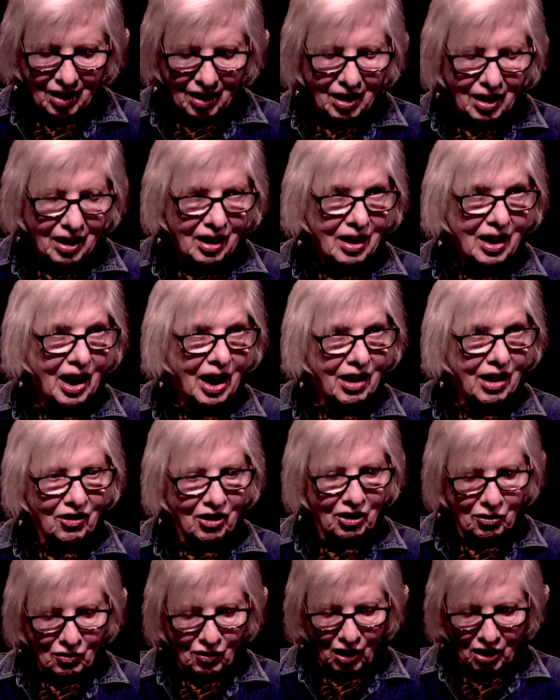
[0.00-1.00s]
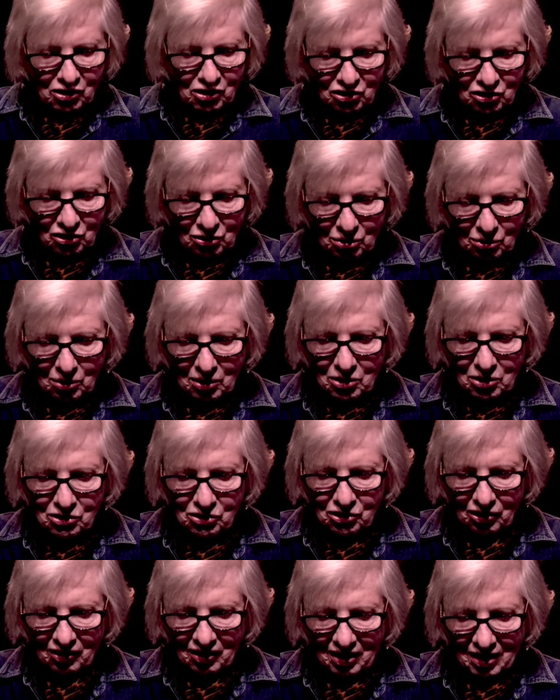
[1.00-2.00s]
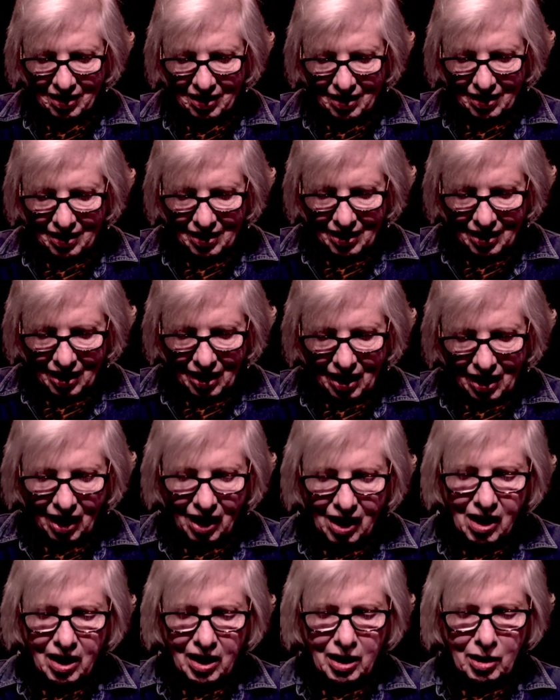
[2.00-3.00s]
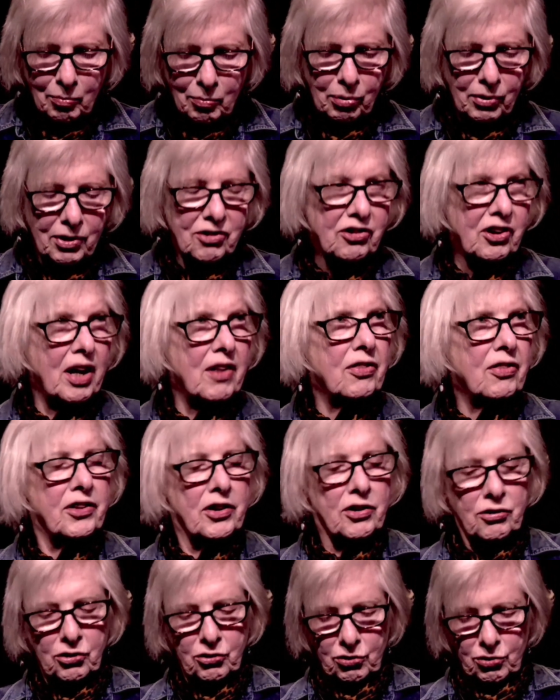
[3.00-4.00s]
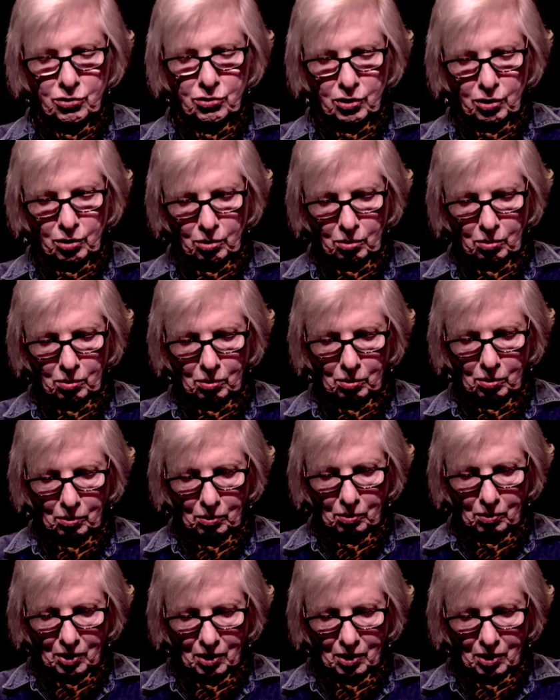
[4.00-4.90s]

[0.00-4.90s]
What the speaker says: Karen rushed towards her. "I present this to you."